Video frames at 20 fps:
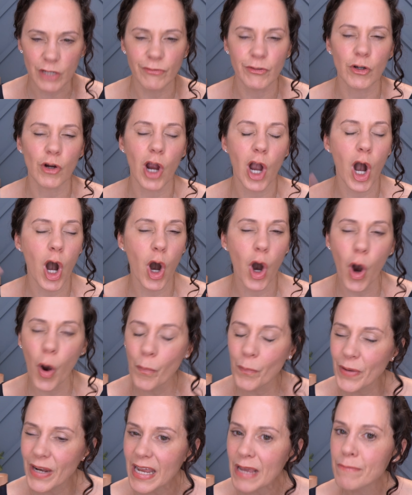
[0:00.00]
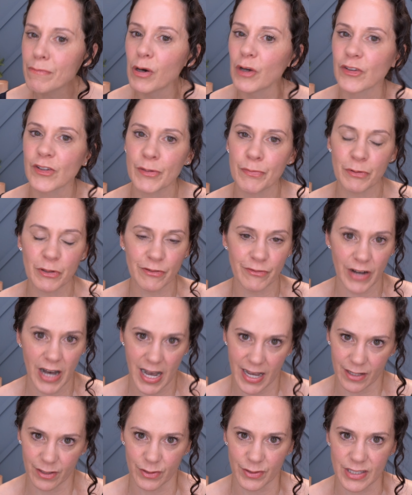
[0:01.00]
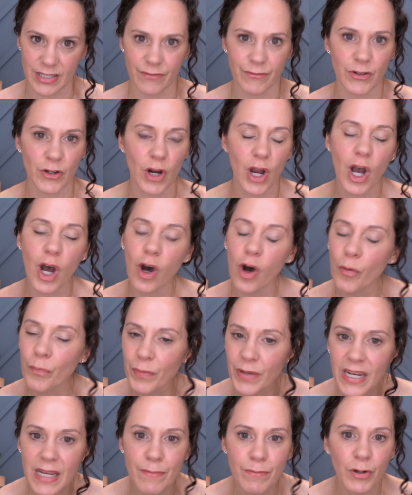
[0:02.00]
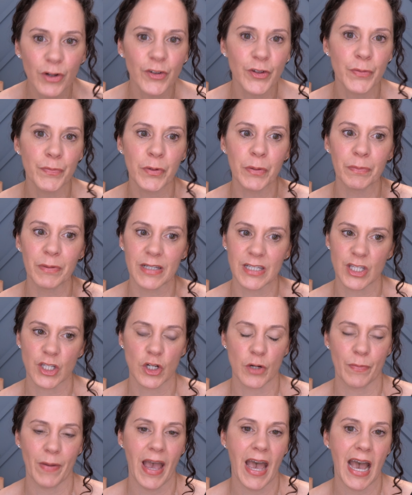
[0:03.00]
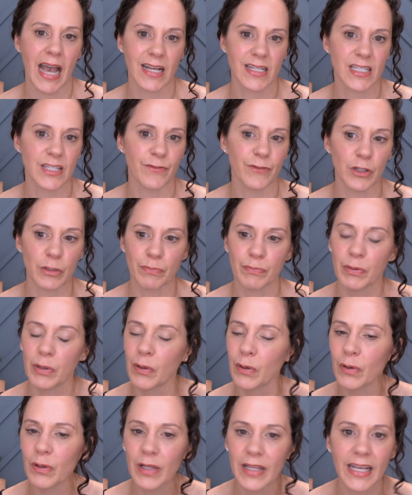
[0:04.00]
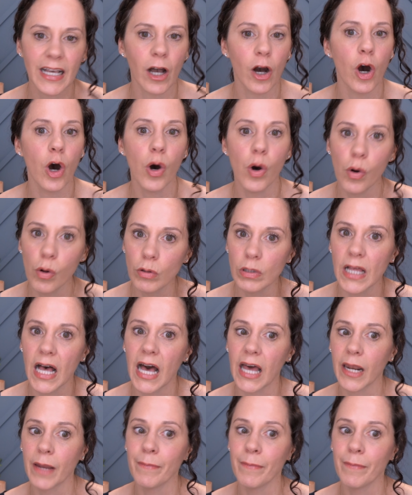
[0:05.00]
If you're opening multiple vials, if you're opening multiple blister packs, if you're pulling a whole lot of